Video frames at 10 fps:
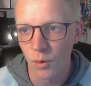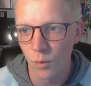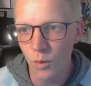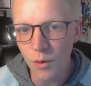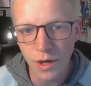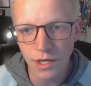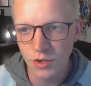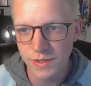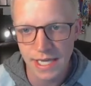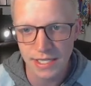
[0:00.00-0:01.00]
what I wanna
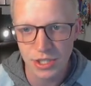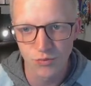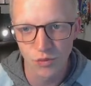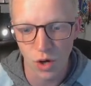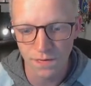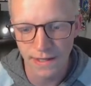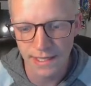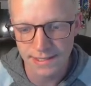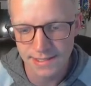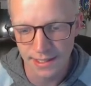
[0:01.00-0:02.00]
do is actually run
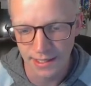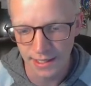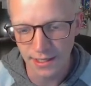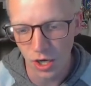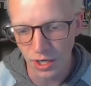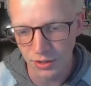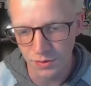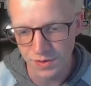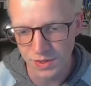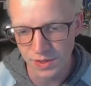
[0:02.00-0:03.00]
this in
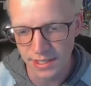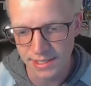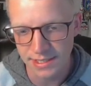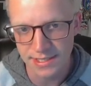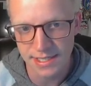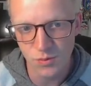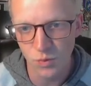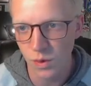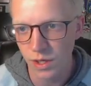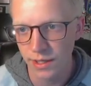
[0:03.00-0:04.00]
idle so you guys can see
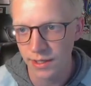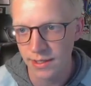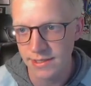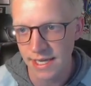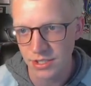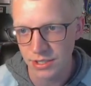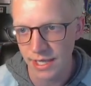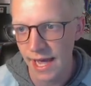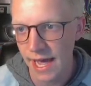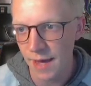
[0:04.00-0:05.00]
what is actually
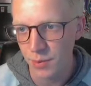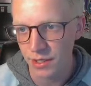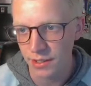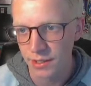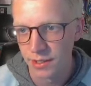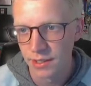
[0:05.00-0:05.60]
happening.